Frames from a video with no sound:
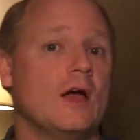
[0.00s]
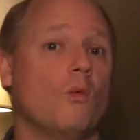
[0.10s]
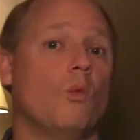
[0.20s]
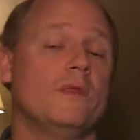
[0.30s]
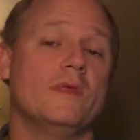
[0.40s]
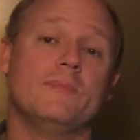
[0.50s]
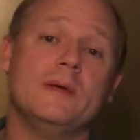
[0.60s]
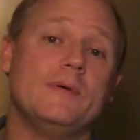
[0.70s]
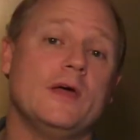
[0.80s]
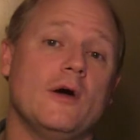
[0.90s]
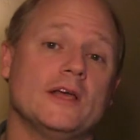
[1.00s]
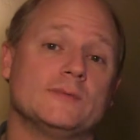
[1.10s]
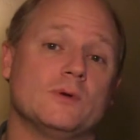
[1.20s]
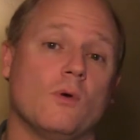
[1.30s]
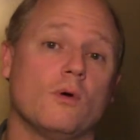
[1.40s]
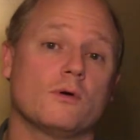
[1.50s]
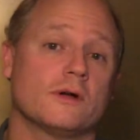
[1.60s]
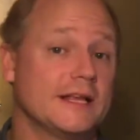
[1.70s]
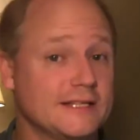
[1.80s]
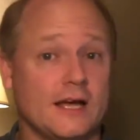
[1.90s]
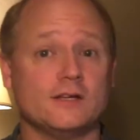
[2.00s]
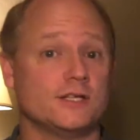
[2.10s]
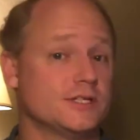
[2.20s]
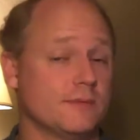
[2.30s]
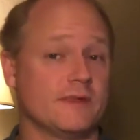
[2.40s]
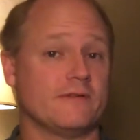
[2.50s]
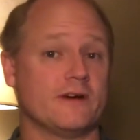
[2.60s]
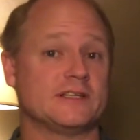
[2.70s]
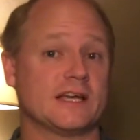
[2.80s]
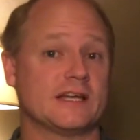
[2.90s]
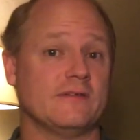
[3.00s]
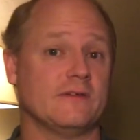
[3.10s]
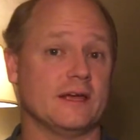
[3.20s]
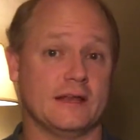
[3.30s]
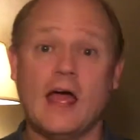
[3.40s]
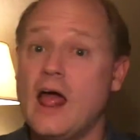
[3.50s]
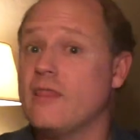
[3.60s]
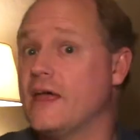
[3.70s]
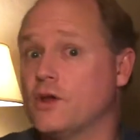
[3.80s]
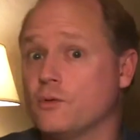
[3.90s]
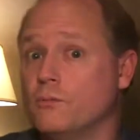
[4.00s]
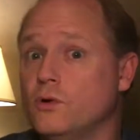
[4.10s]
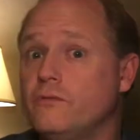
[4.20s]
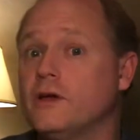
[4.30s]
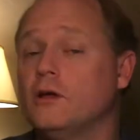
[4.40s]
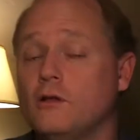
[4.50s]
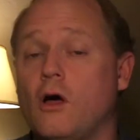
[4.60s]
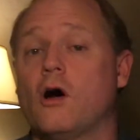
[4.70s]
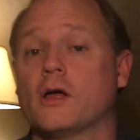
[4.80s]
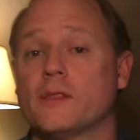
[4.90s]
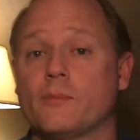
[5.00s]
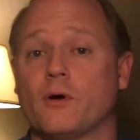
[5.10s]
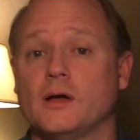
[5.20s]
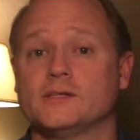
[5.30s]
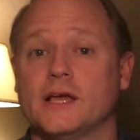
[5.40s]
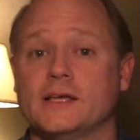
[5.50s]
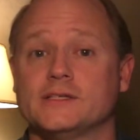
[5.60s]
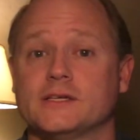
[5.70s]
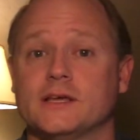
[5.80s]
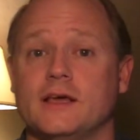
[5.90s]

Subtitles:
When the BPO has been ordered, it tells you something very significant, that you're moving along in the process,